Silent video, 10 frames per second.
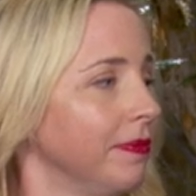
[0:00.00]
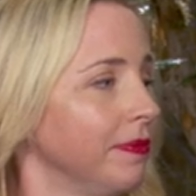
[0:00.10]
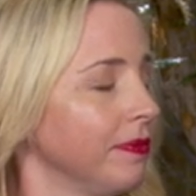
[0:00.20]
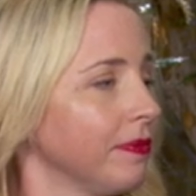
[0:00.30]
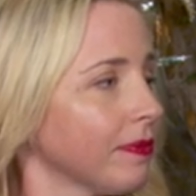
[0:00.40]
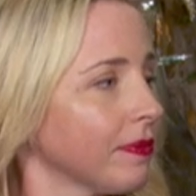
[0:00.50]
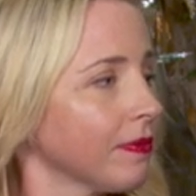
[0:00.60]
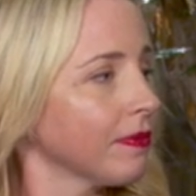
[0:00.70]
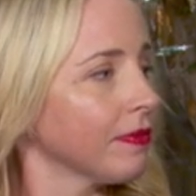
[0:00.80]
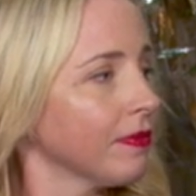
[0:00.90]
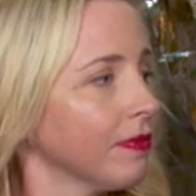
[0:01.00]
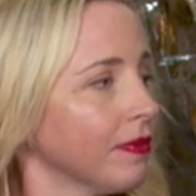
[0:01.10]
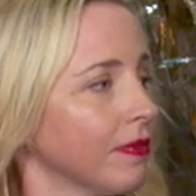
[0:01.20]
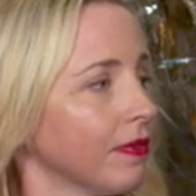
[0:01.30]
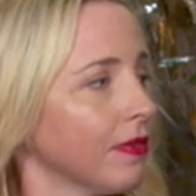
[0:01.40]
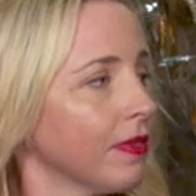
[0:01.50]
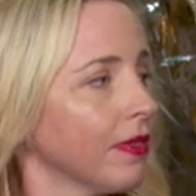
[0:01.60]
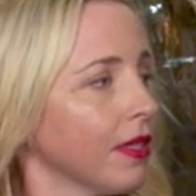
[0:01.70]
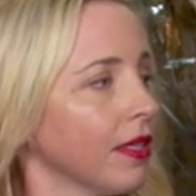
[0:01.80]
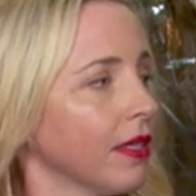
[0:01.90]

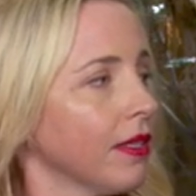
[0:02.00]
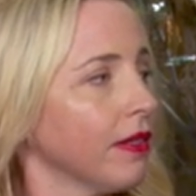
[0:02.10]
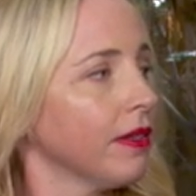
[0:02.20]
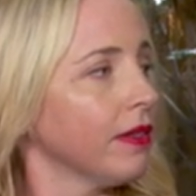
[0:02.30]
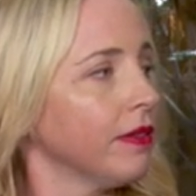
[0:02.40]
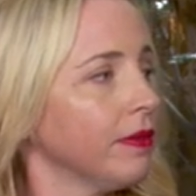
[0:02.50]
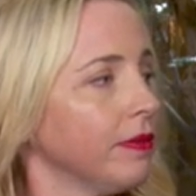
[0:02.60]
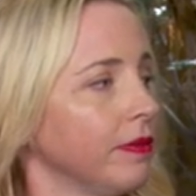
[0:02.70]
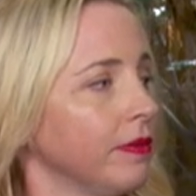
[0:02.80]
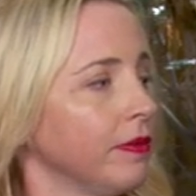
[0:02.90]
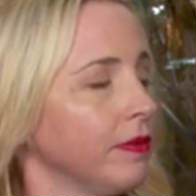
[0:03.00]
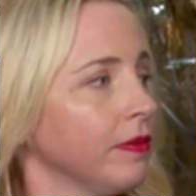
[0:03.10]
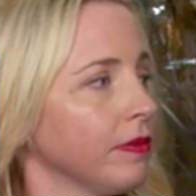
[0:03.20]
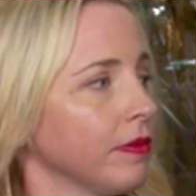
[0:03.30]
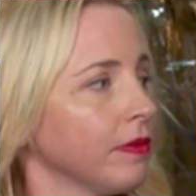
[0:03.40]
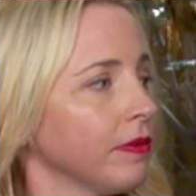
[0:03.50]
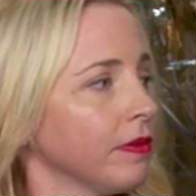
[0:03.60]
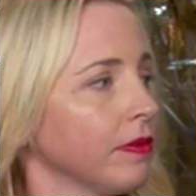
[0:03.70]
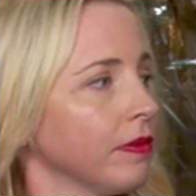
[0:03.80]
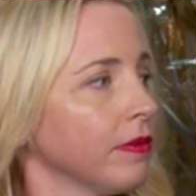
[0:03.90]

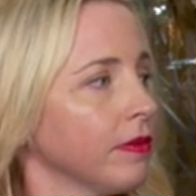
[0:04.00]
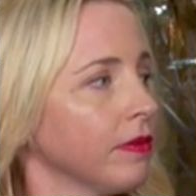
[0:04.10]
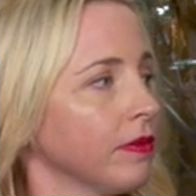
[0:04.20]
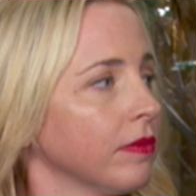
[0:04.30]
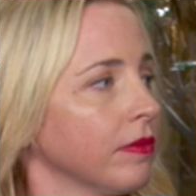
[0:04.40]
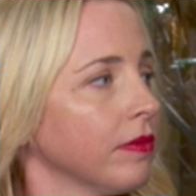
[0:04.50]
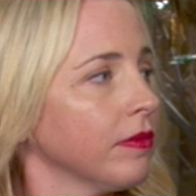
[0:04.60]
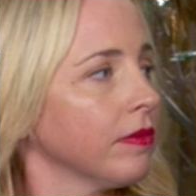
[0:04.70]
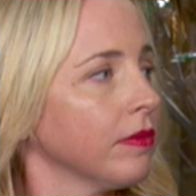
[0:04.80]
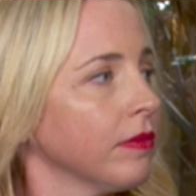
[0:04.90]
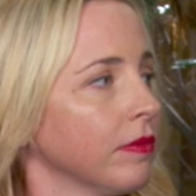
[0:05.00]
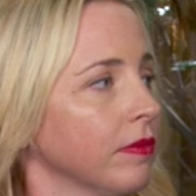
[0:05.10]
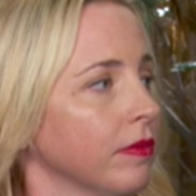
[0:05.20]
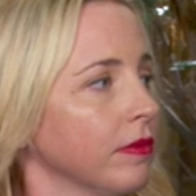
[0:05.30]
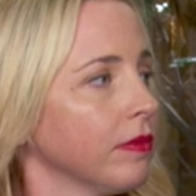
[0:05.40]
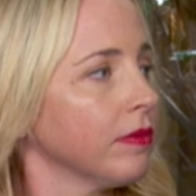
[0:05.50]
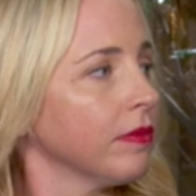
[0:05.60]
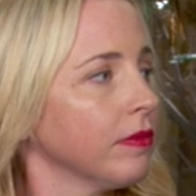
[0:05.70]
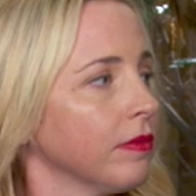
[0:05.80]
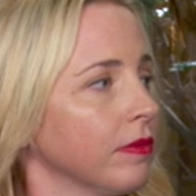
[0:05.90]

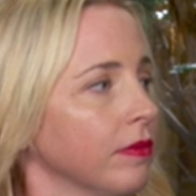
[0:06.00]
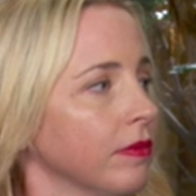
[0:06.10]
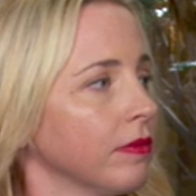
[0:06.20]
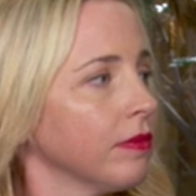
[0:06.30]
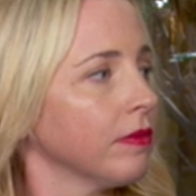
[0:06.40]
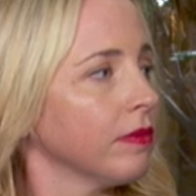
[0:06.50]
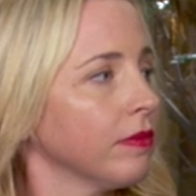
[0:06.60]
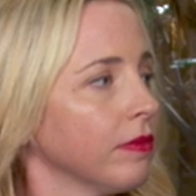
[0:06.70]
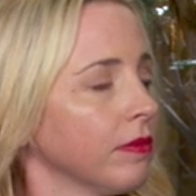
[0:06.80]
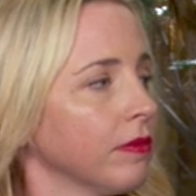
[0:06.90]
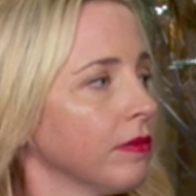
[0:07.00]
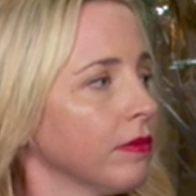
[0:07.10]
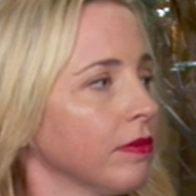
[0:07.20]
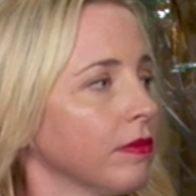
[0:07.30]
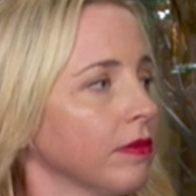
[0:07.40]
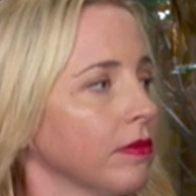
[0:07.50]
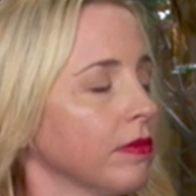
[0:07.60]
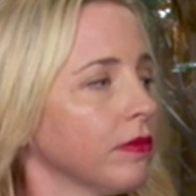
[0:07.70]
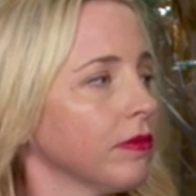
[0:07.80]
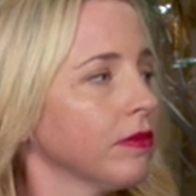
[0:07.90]
[no speech]